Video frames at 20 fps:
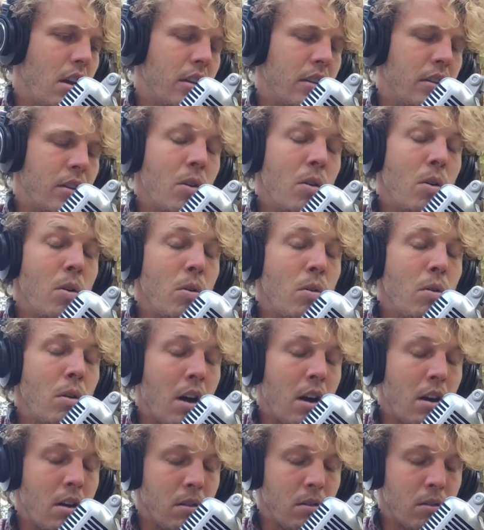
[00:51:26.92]
Oh,
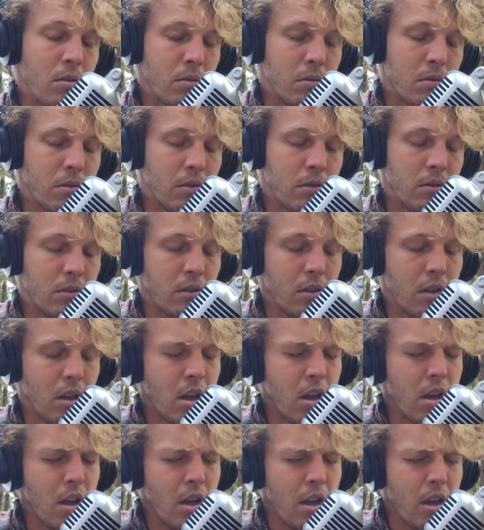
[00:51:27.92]
how
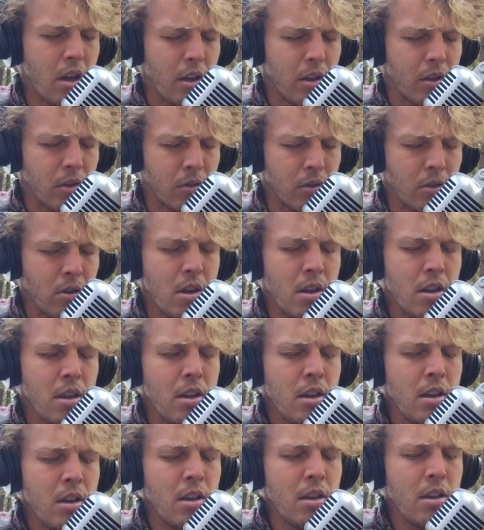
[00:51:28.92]

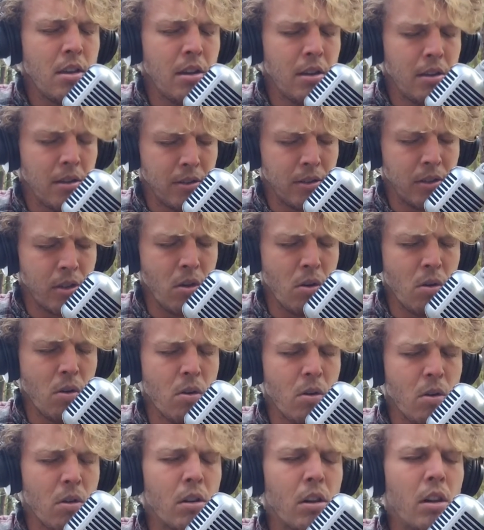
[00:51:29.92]
great is your
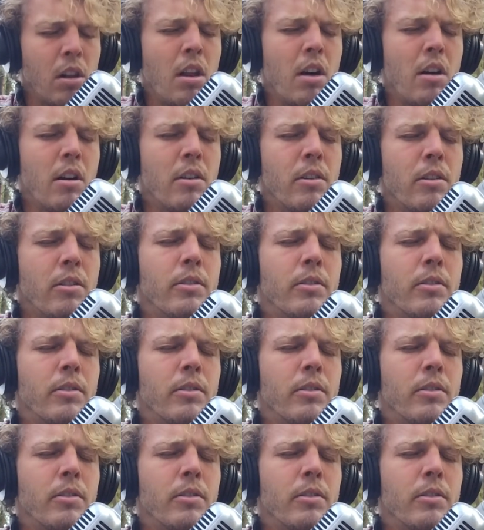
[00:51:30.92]
love.